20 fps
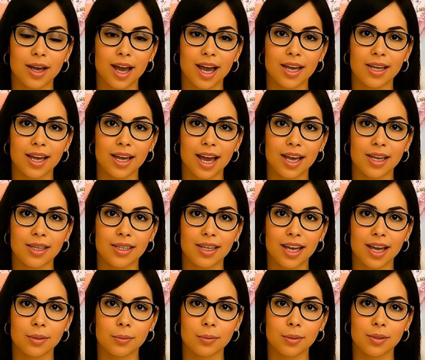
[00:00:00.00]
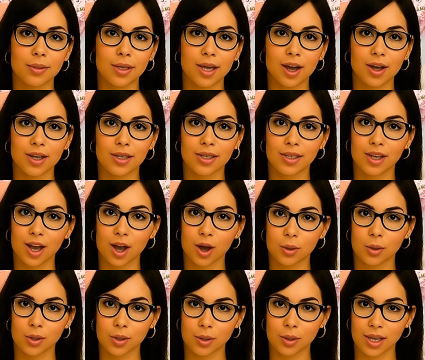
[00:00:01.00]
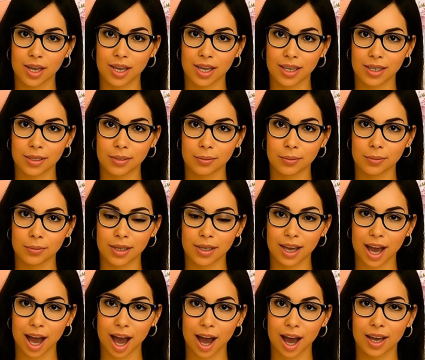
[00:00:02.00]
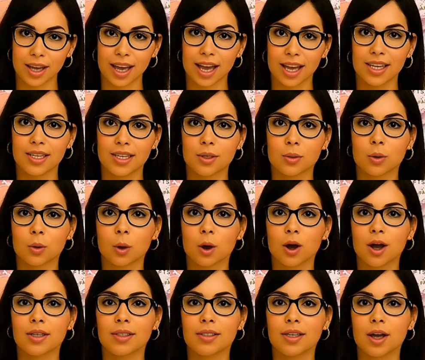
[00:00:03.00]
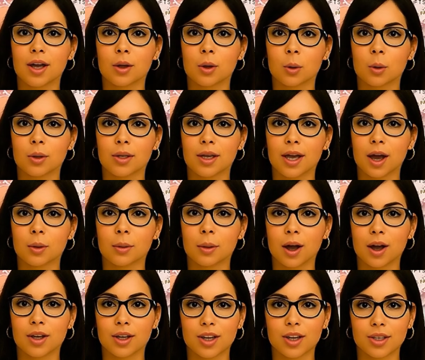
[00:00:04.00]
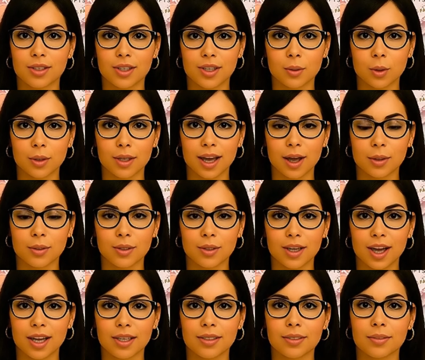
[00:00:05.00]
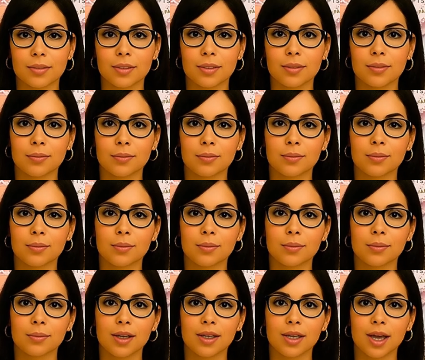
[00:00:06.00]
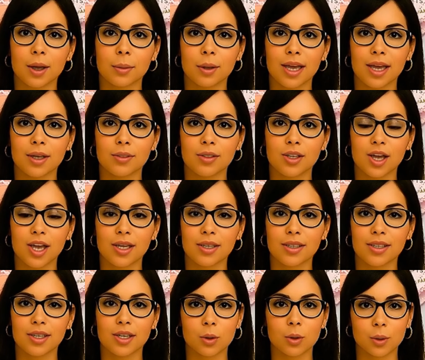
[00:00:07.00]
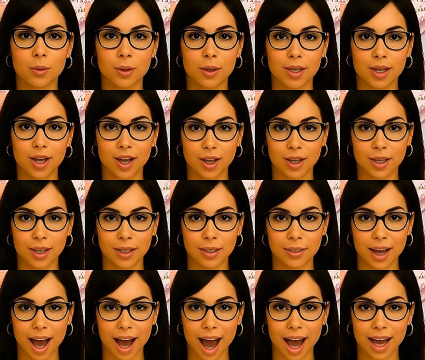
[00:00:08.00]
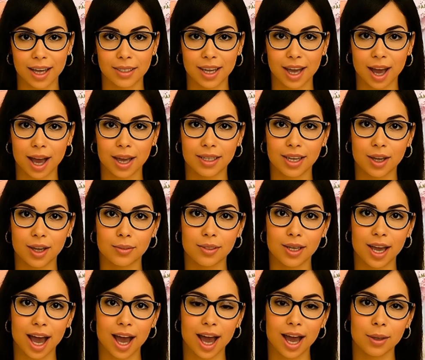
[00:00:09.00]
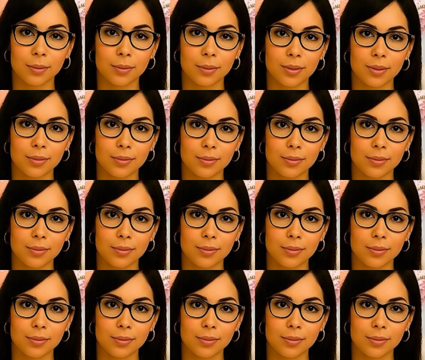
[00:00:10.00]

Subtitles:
In Islam, there is no Trinity. God is one, without partners, without sons. They believe Jesus will return at the end of time,